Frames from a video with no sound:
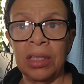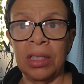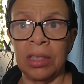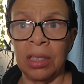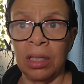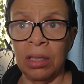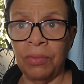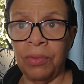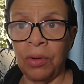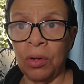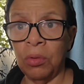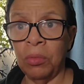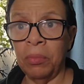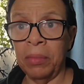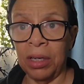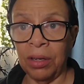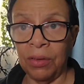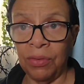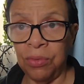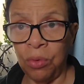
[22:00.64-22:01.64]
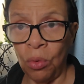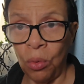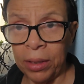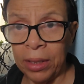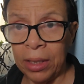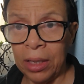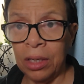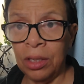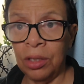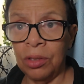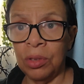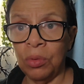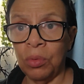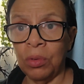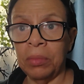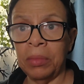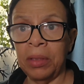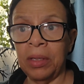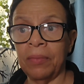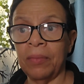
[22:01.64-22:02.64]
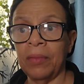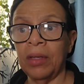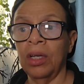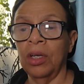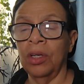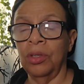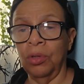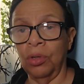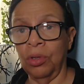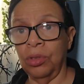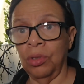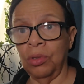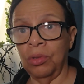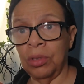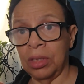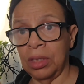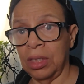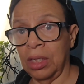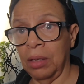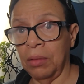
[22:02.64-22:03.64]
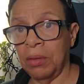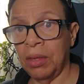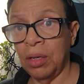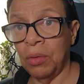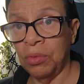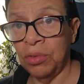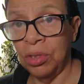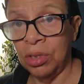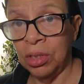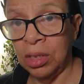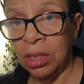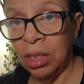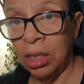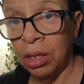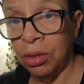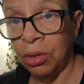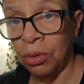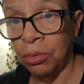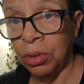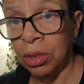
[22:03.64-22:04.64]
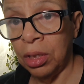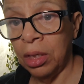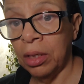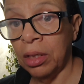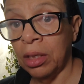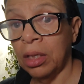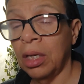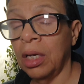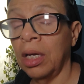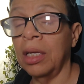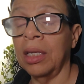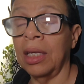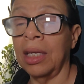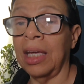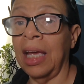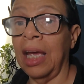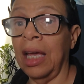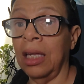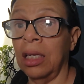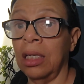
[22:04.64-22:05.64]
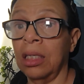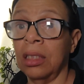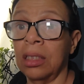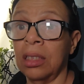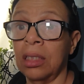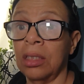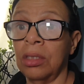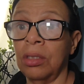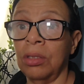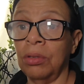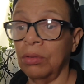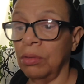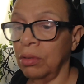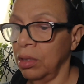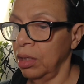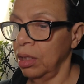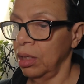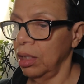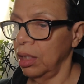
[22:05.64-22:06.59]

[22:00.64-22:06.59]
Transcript: The telephoto will make it 40. You see what I mean? You could do the same thing with your Z30 and the Canons too.